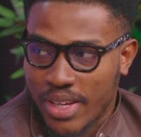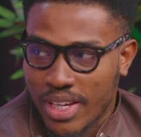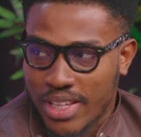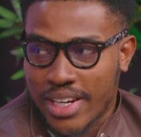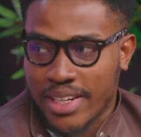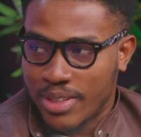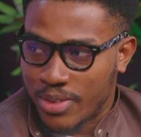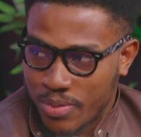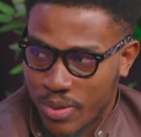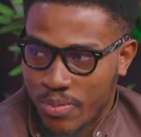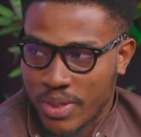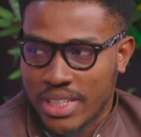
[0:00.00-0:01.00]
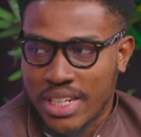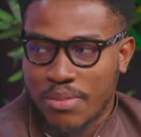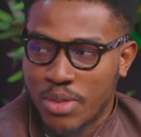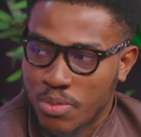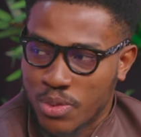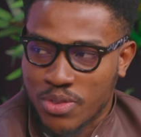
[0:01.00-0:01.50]
that I can remember that I
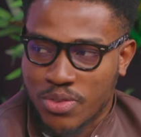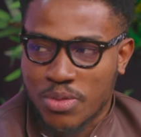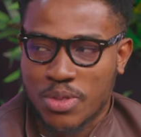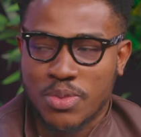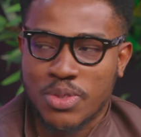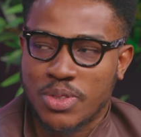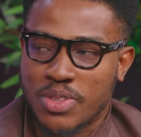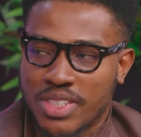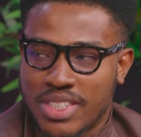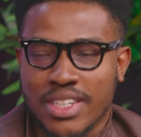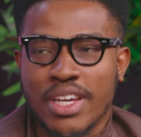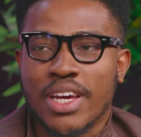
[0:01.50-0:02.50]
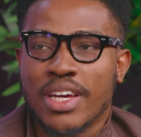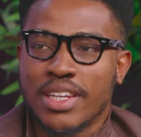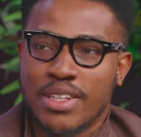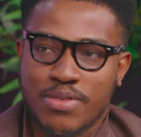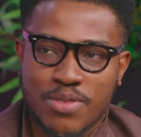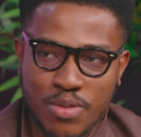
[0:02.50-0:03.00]
made money from cryptocurrency.
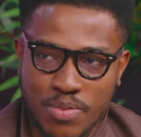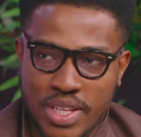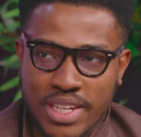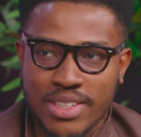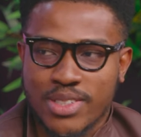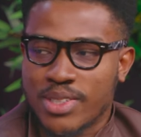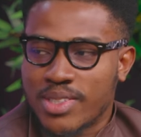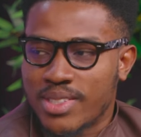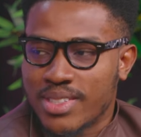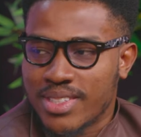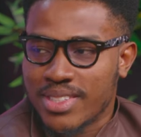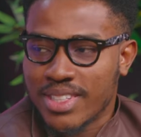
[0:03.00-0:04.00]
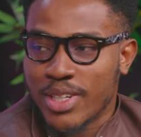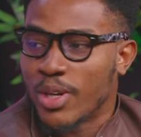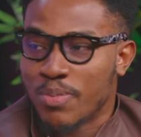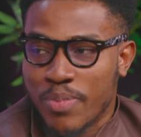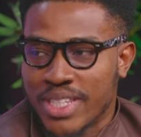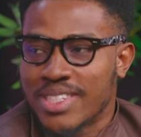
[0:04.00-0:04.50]
Then from there, it just
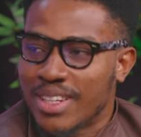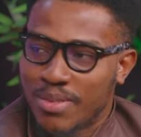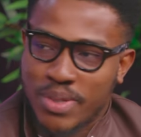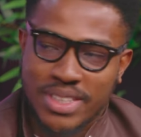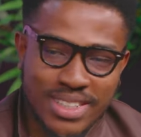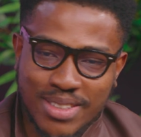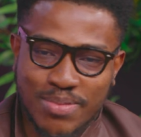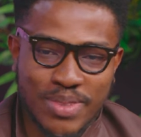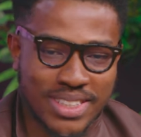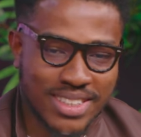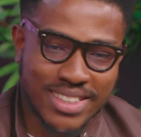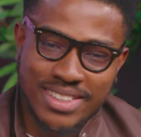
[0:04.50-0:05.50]
got better and better and better.